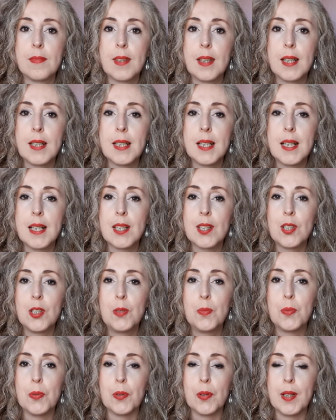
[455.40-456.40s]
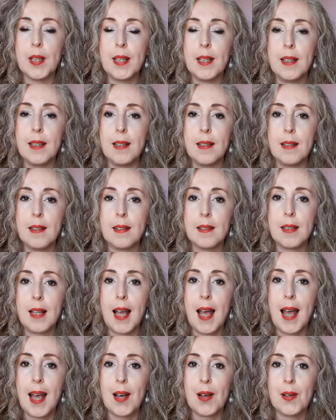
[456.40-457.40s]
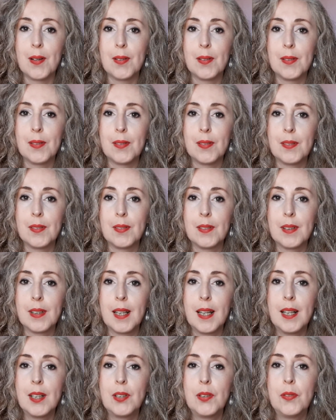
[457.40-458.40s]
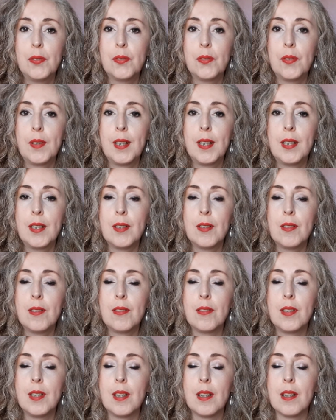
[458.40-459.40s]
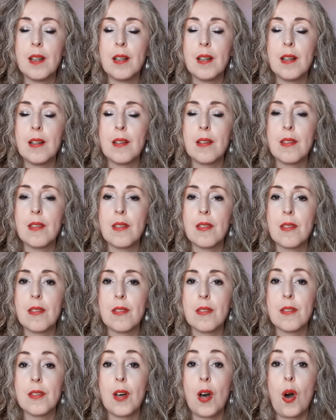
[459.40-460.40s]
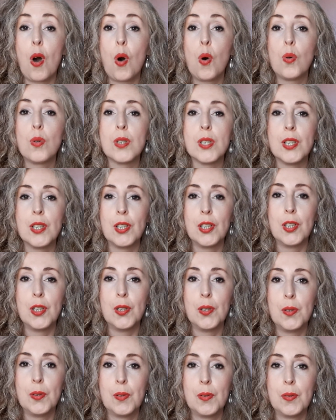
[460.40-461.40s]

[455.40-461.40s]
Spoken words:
And as you breathe now, can you feel the earth holding you?